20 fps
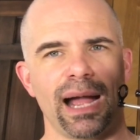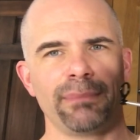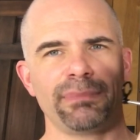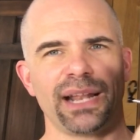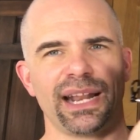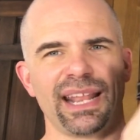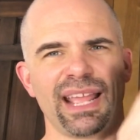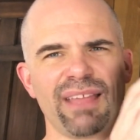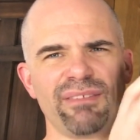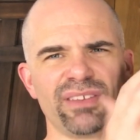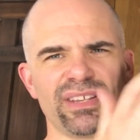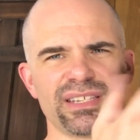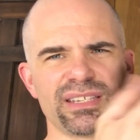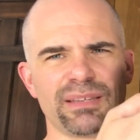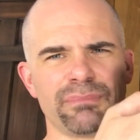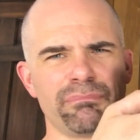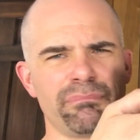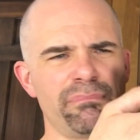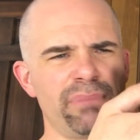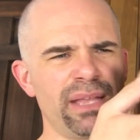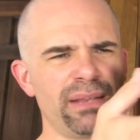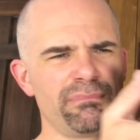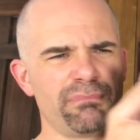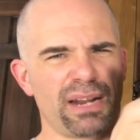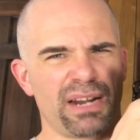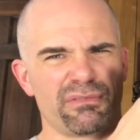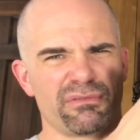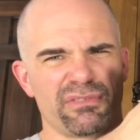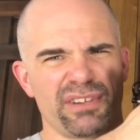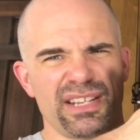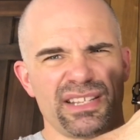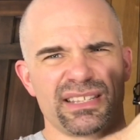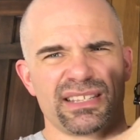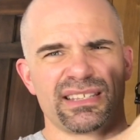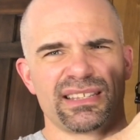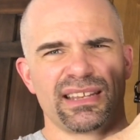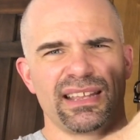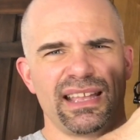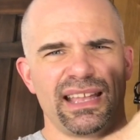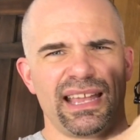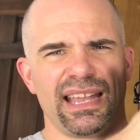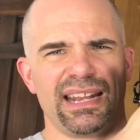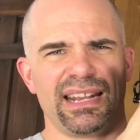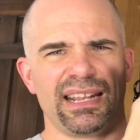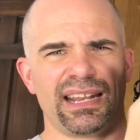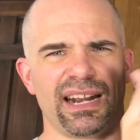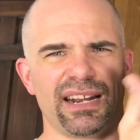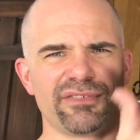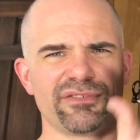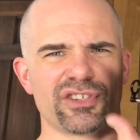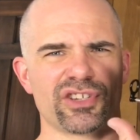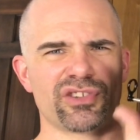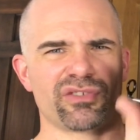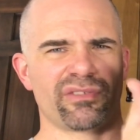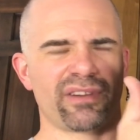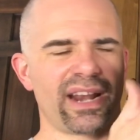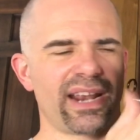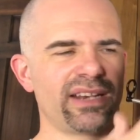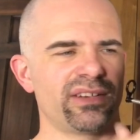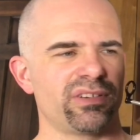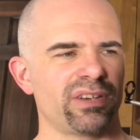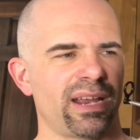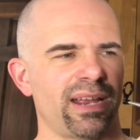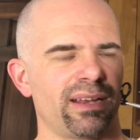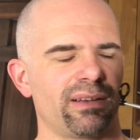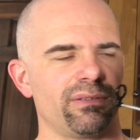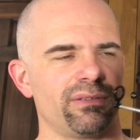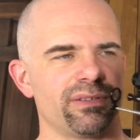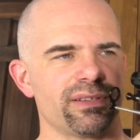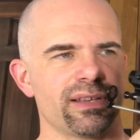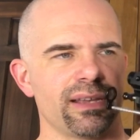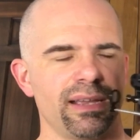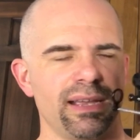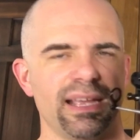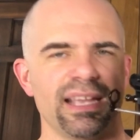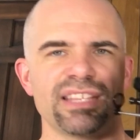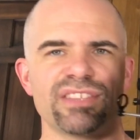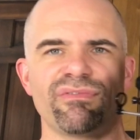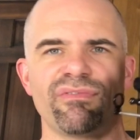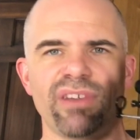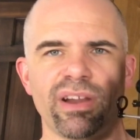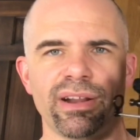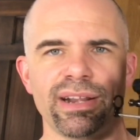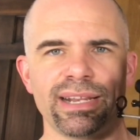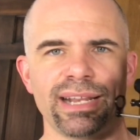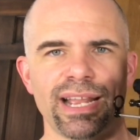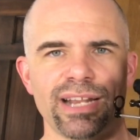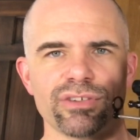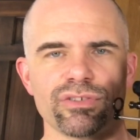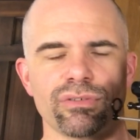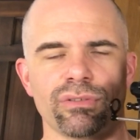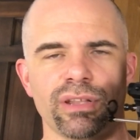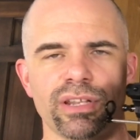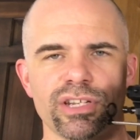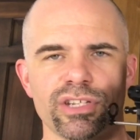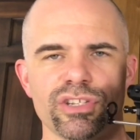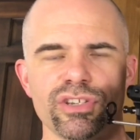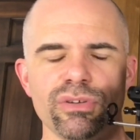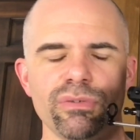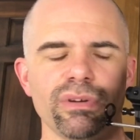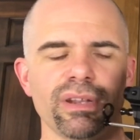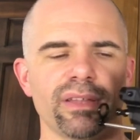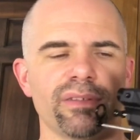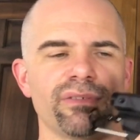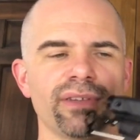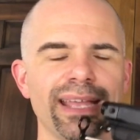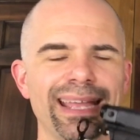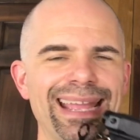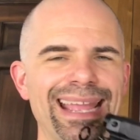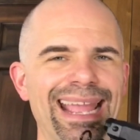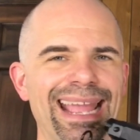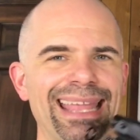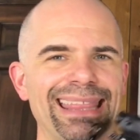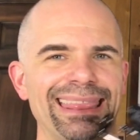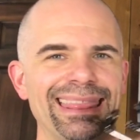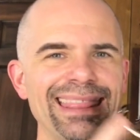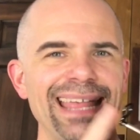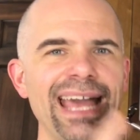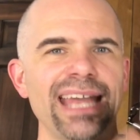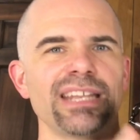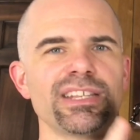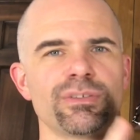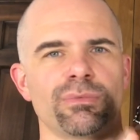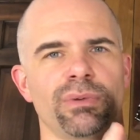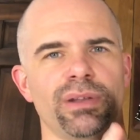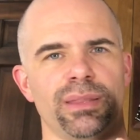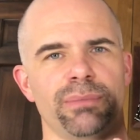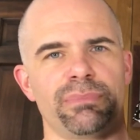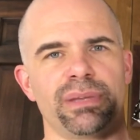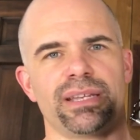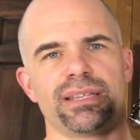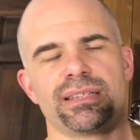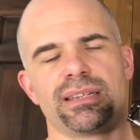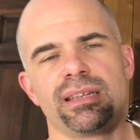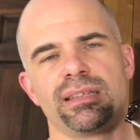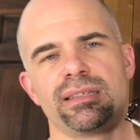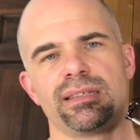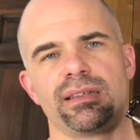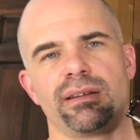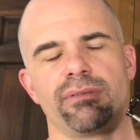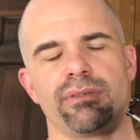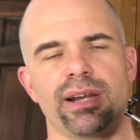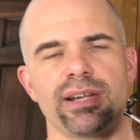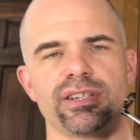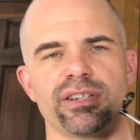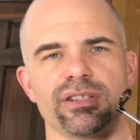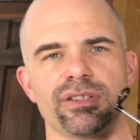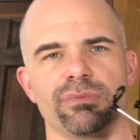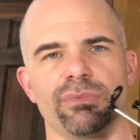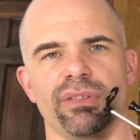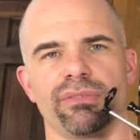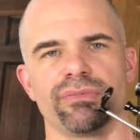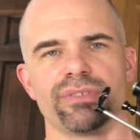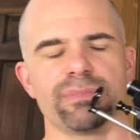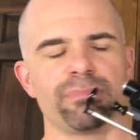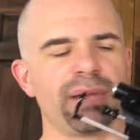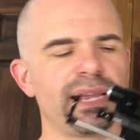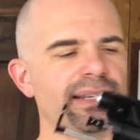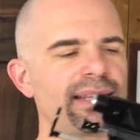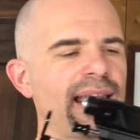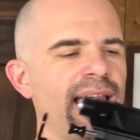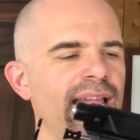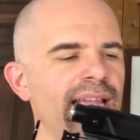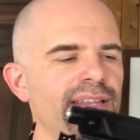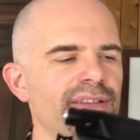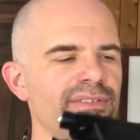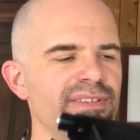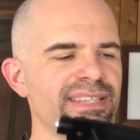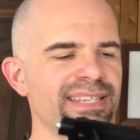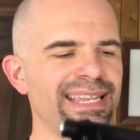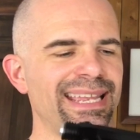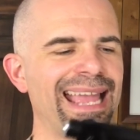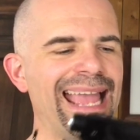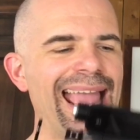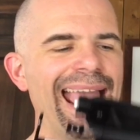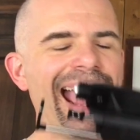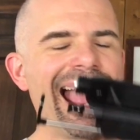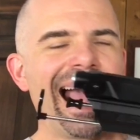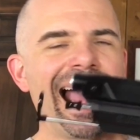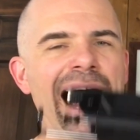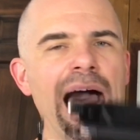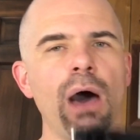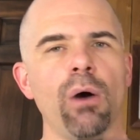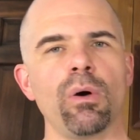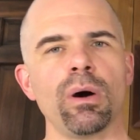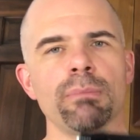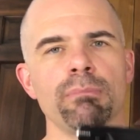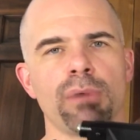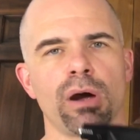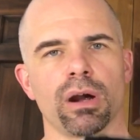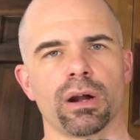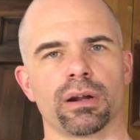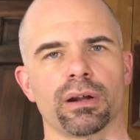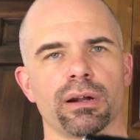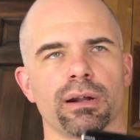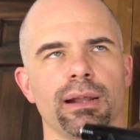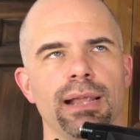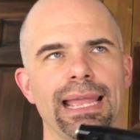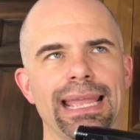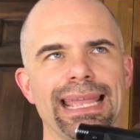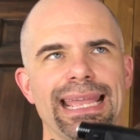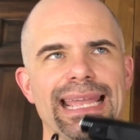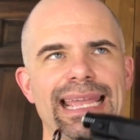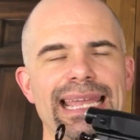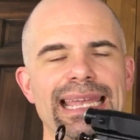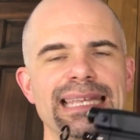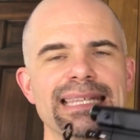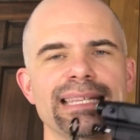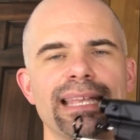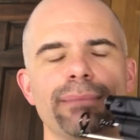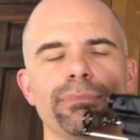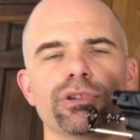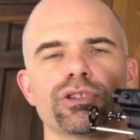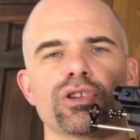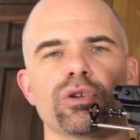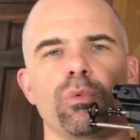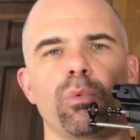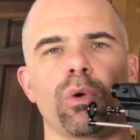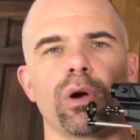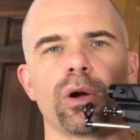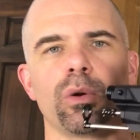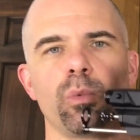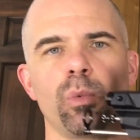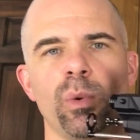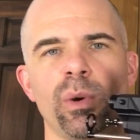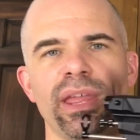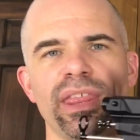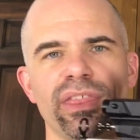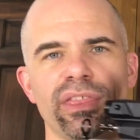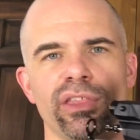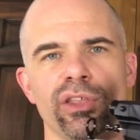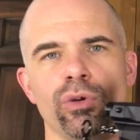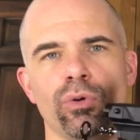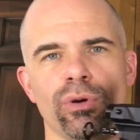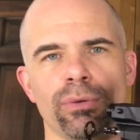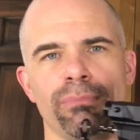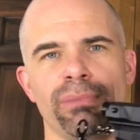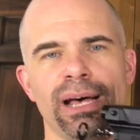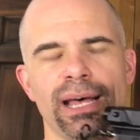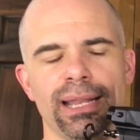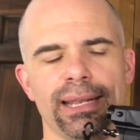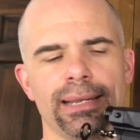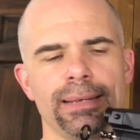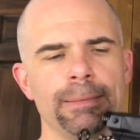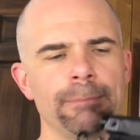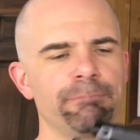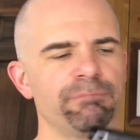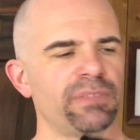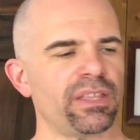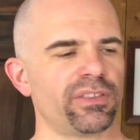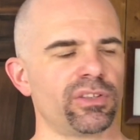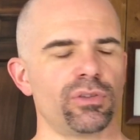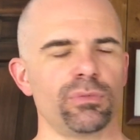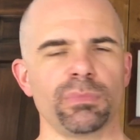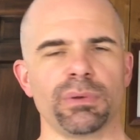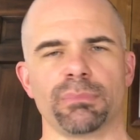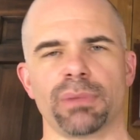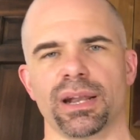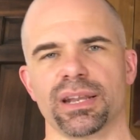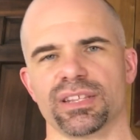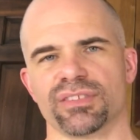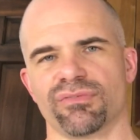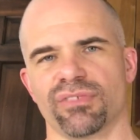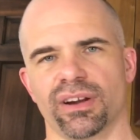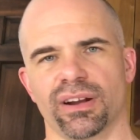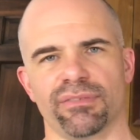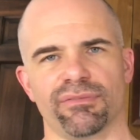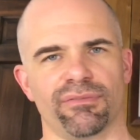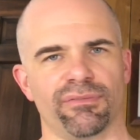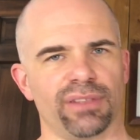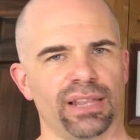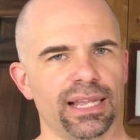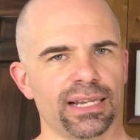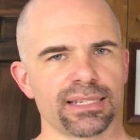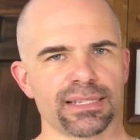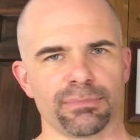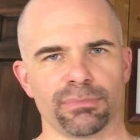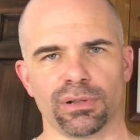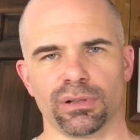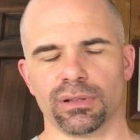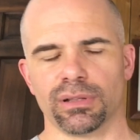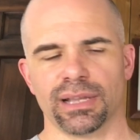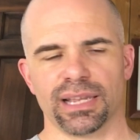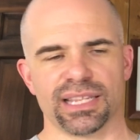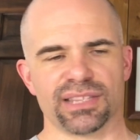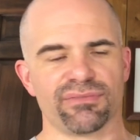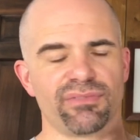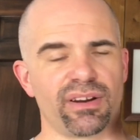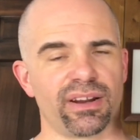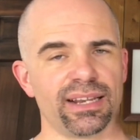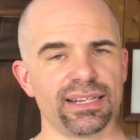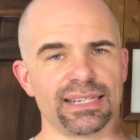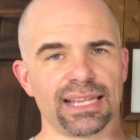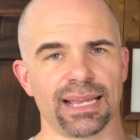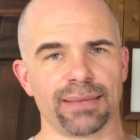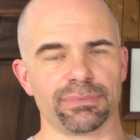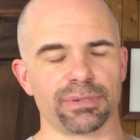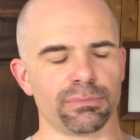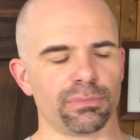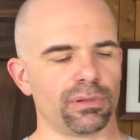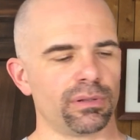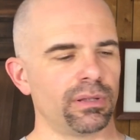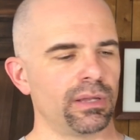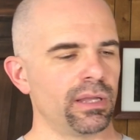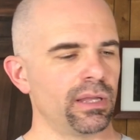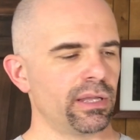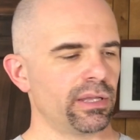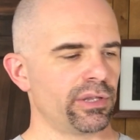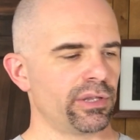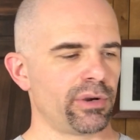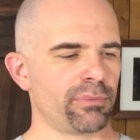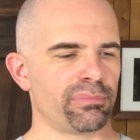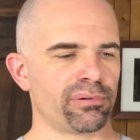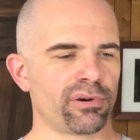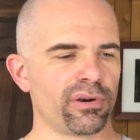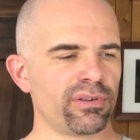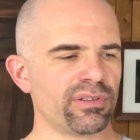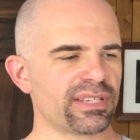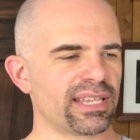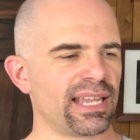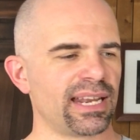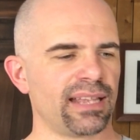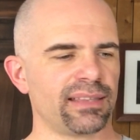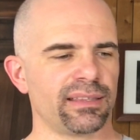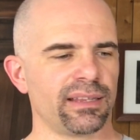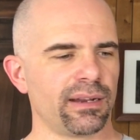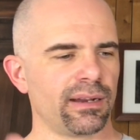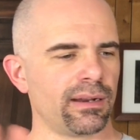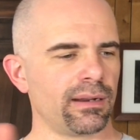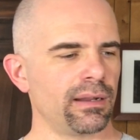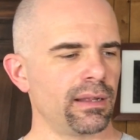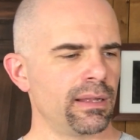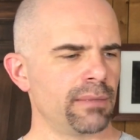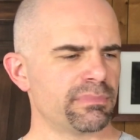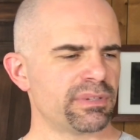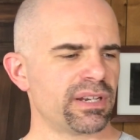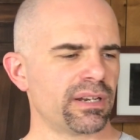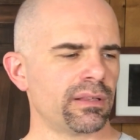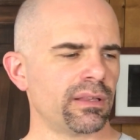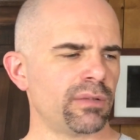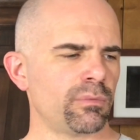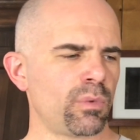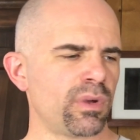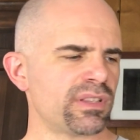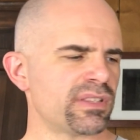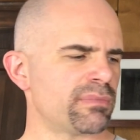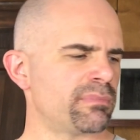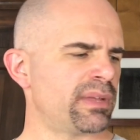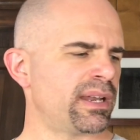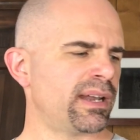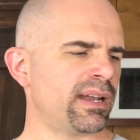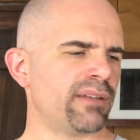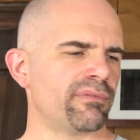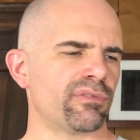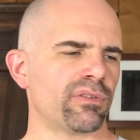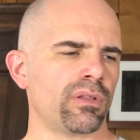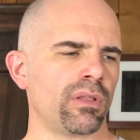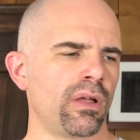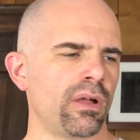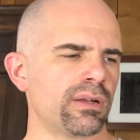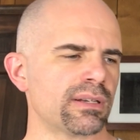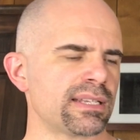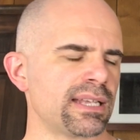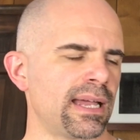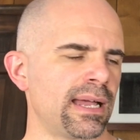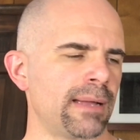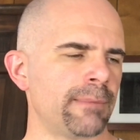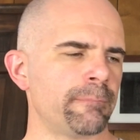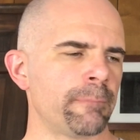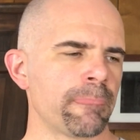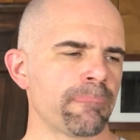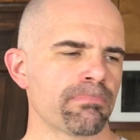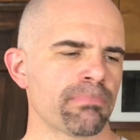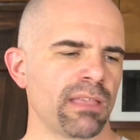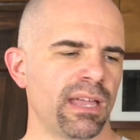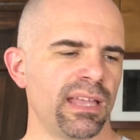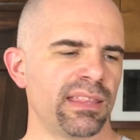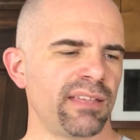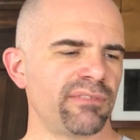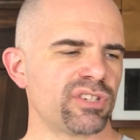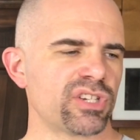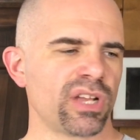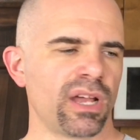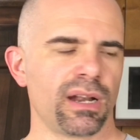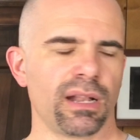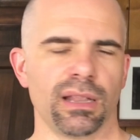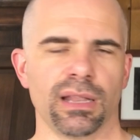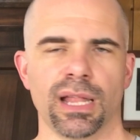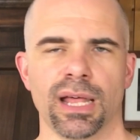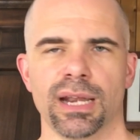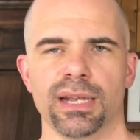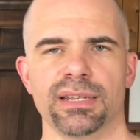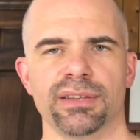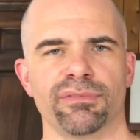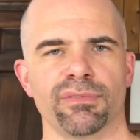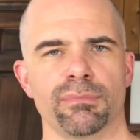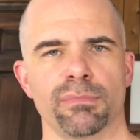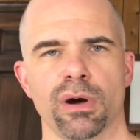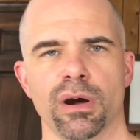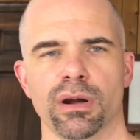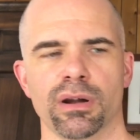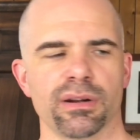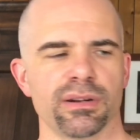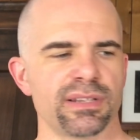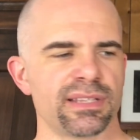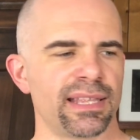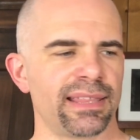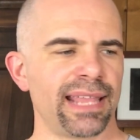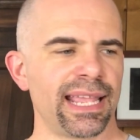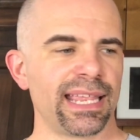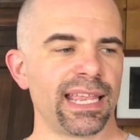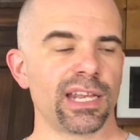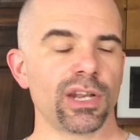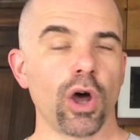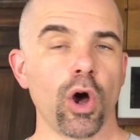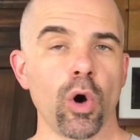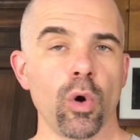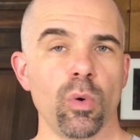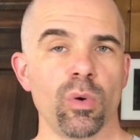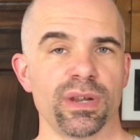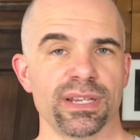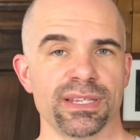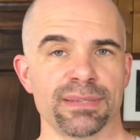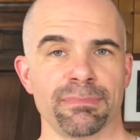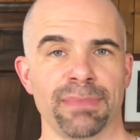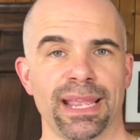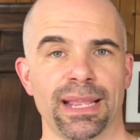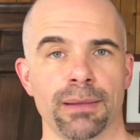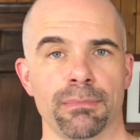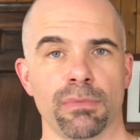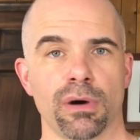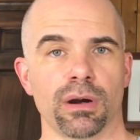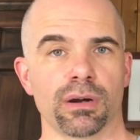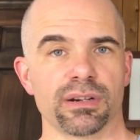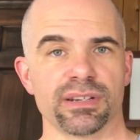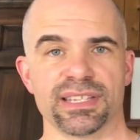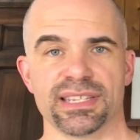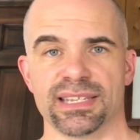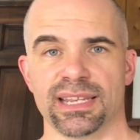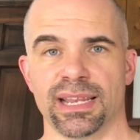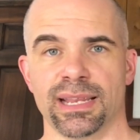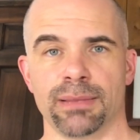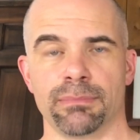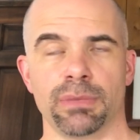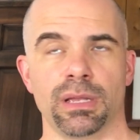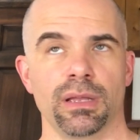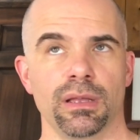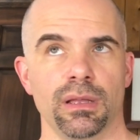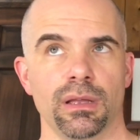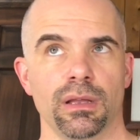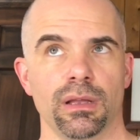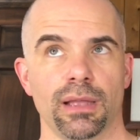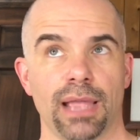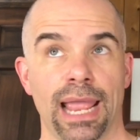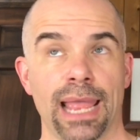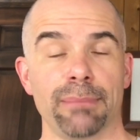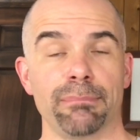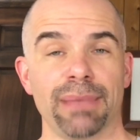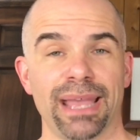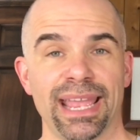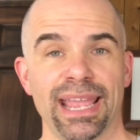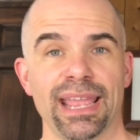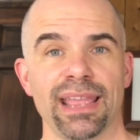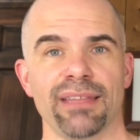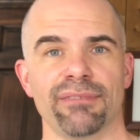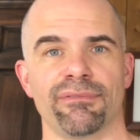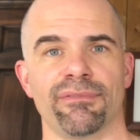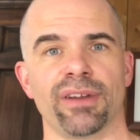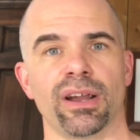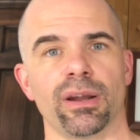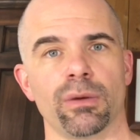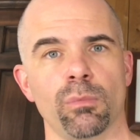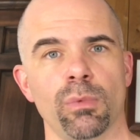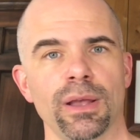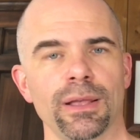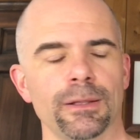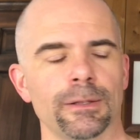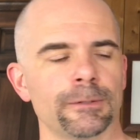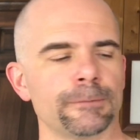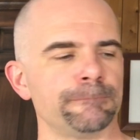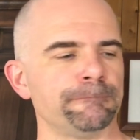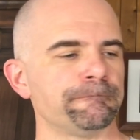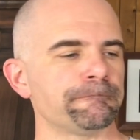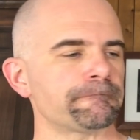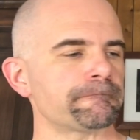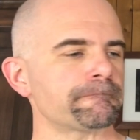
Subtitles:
I'm not having to bend my wrists at any kind of strange angles. It's very natural and intuitive. And that is one of the biggest considerations with respect to accuracy. How a marker is able to work with your body. Now, the human body is very flexible. It's very adaptable. Pros get out there, particularly ones who have been in it for a long time, and they've shot a lot of different markers, and they can always make a marker seem and behave very well.